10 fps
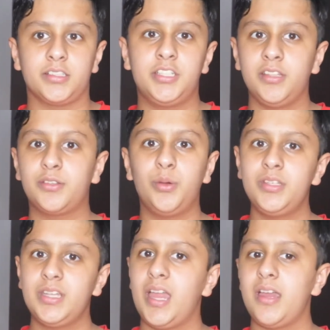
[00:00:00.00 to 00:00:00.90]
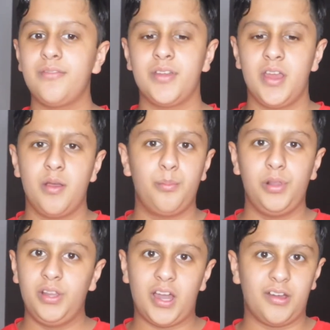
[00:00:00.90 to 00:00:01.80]
She's going to have
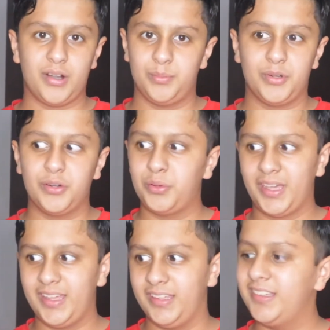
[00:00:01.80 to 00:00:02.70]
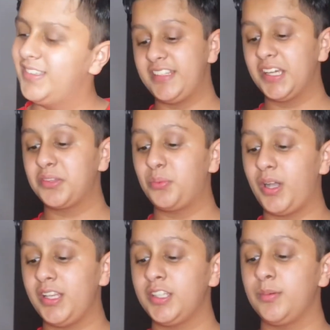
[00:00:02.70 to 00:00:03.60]
plot armor, okay? Dex
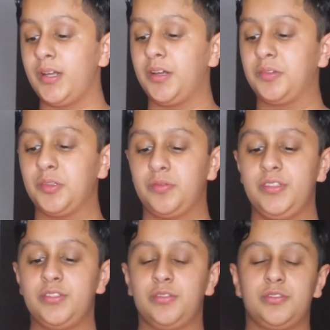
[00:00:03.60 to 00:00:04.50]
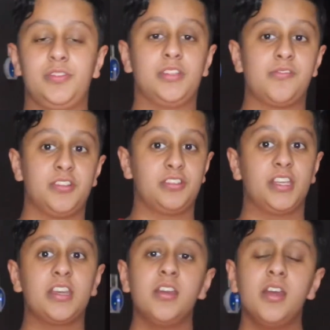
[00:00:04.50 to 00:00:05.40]
whining about how Sophie told Fitz first.
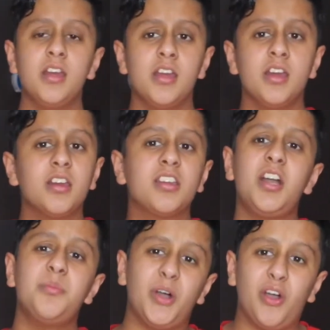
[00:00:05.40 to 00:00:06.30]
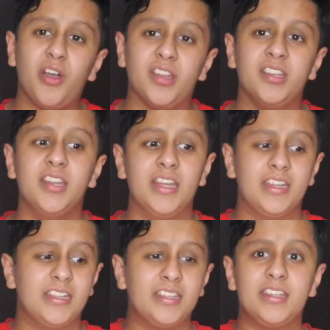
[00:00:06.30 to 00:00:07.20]
Like, come on.
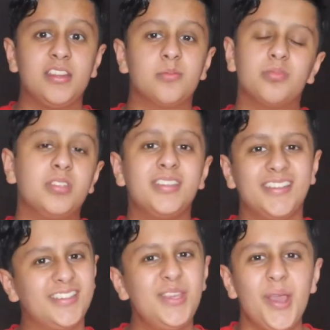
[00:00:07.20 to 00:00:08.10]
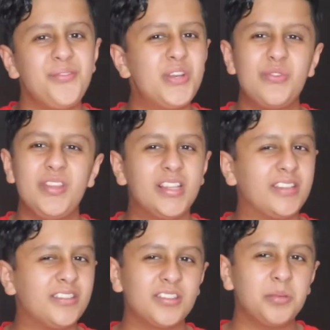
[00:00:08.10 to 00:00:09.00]
You have to realize
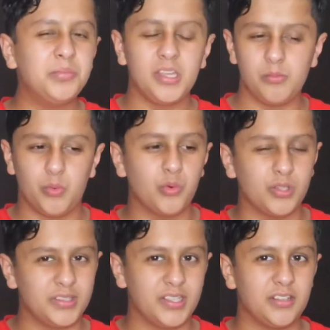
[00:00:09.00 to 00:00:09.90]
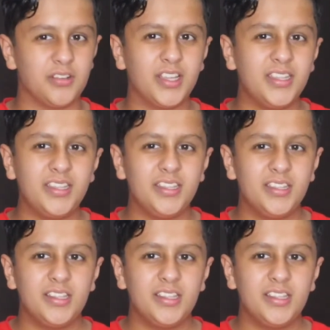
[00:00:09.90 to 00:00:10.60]
there's something more there, right?